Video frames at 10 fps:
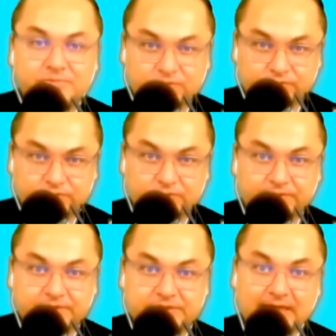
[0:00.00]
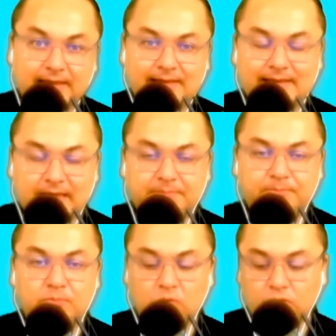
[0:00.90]
so students can keep
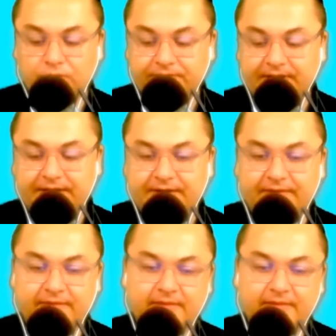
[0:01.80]
motivated.